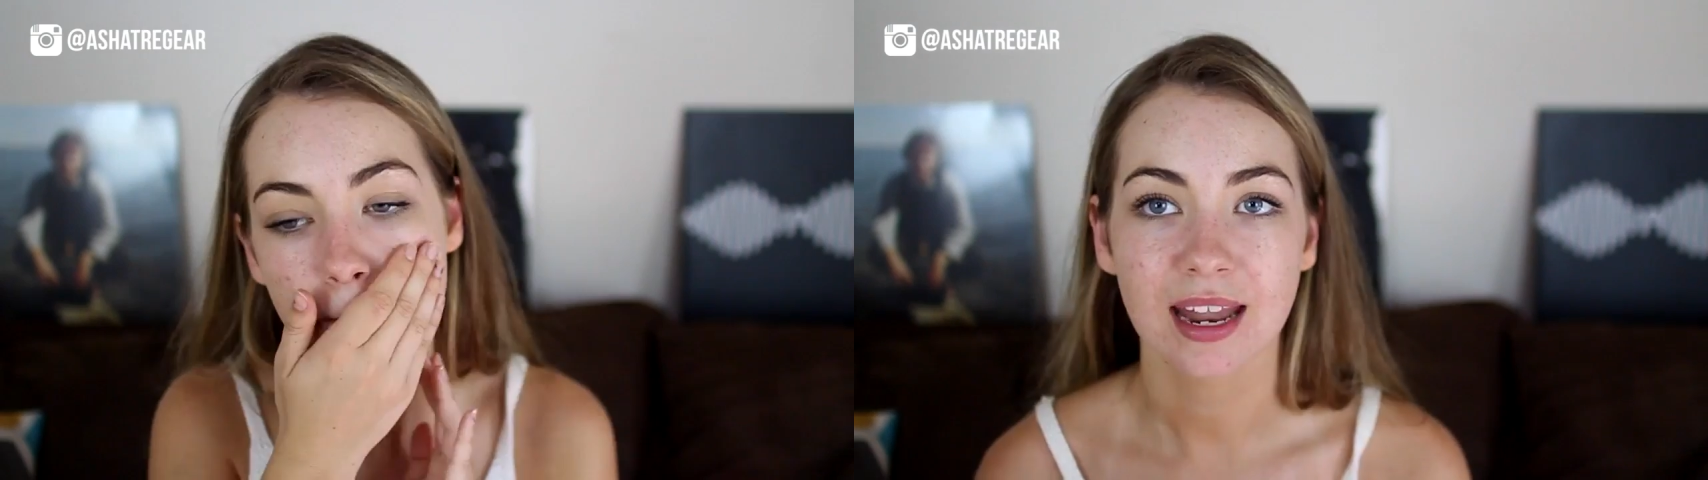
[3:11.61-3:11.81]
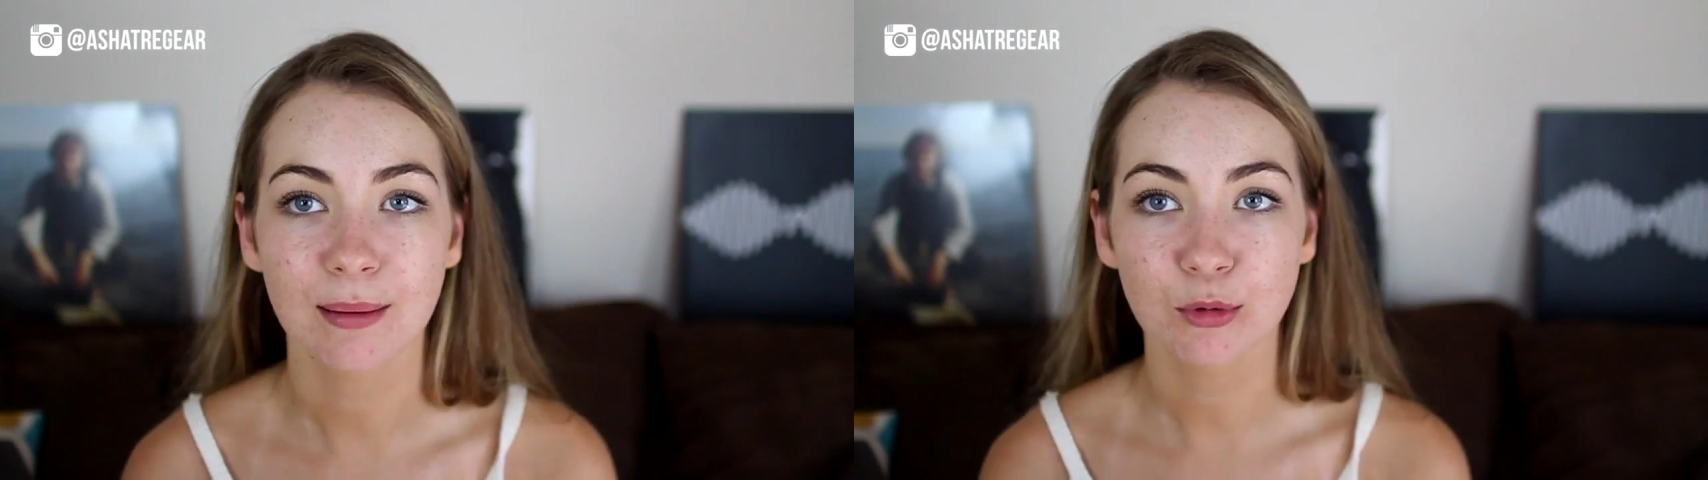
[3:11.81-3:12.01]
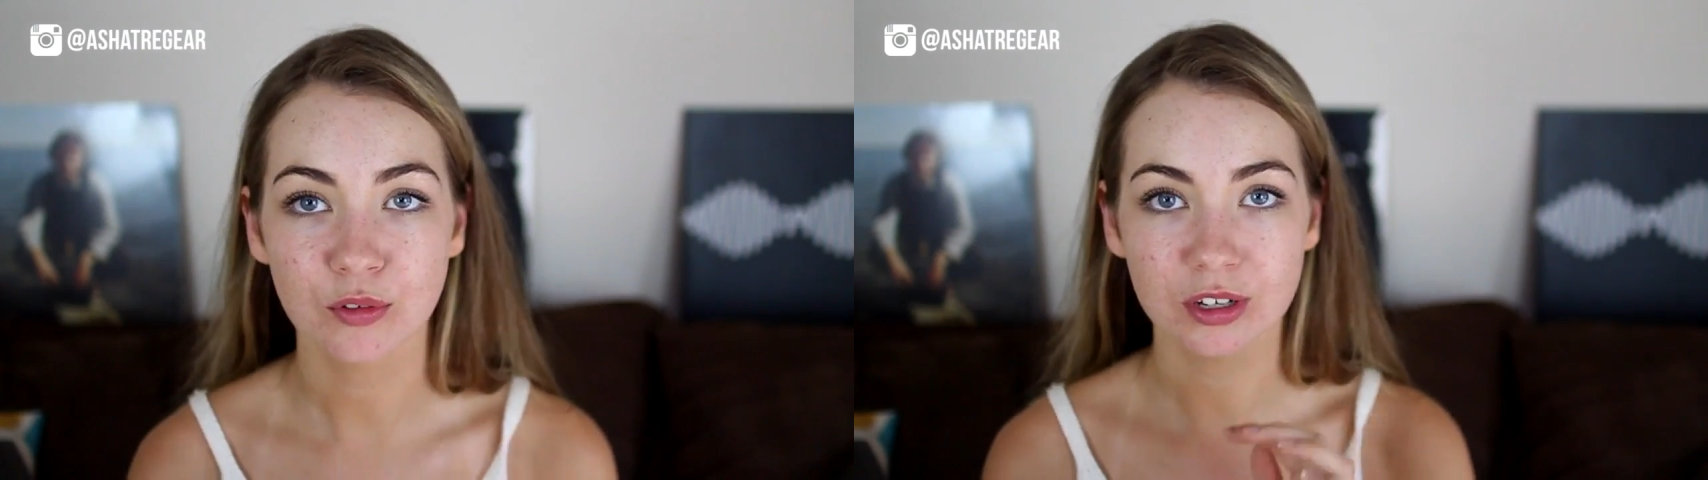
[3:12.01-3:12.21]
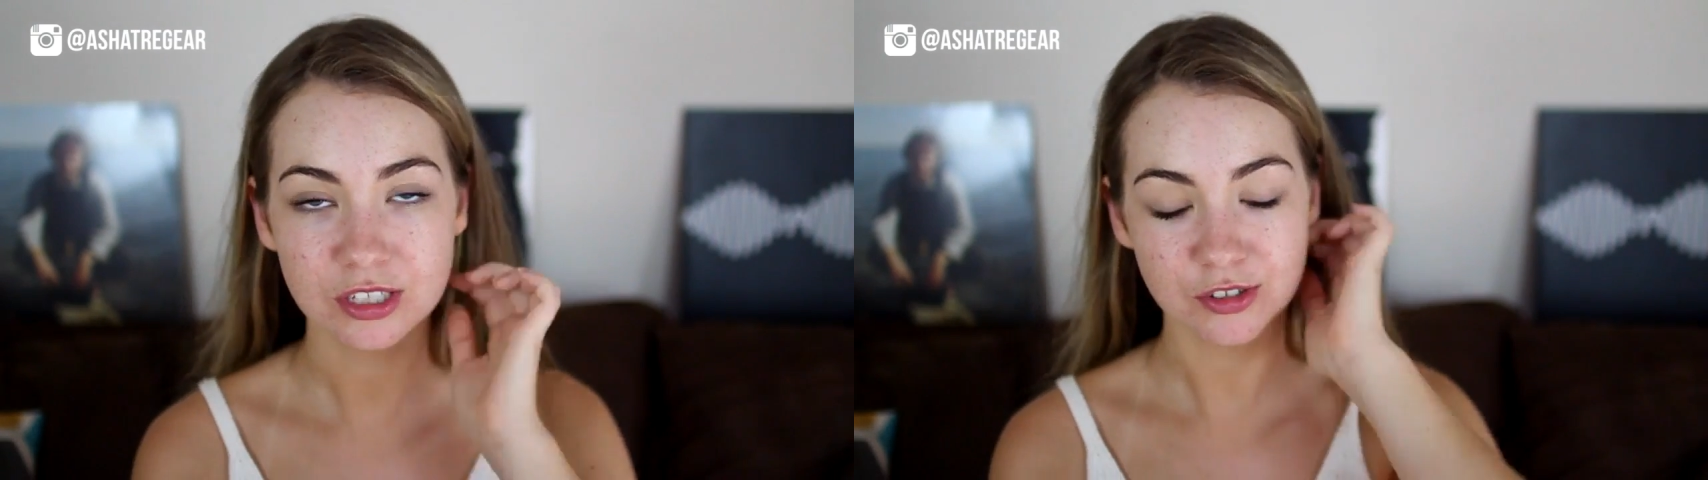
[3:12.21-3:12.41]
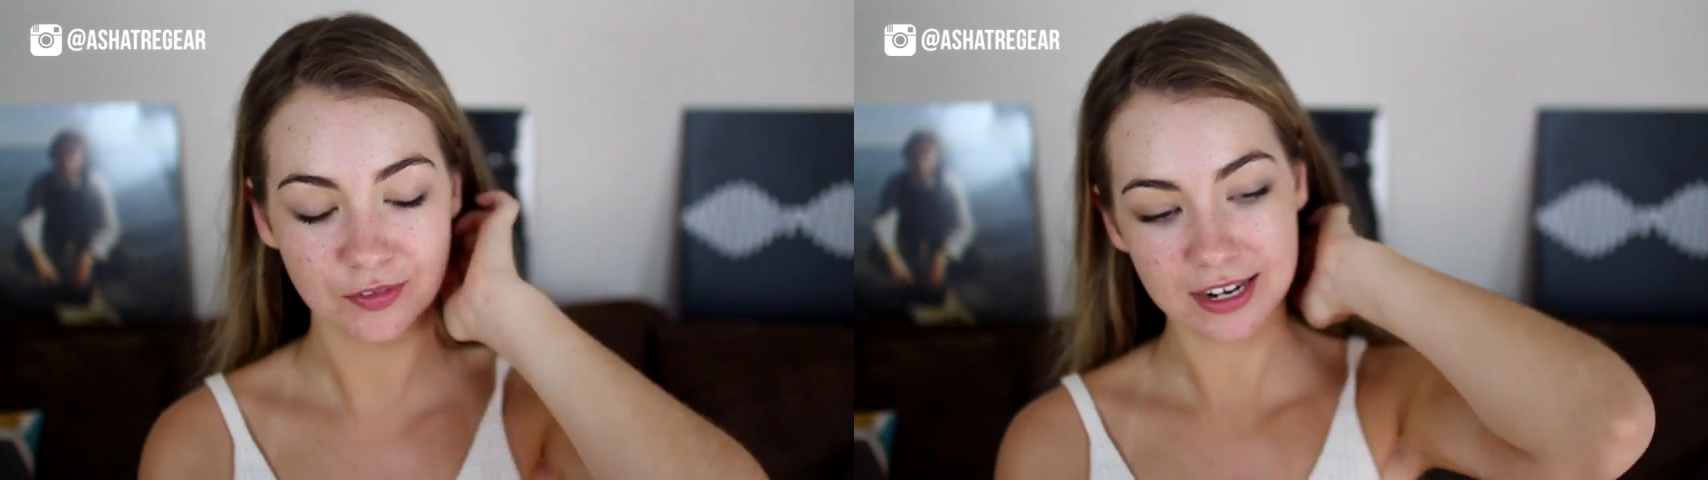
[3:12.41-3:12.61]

Now moving on to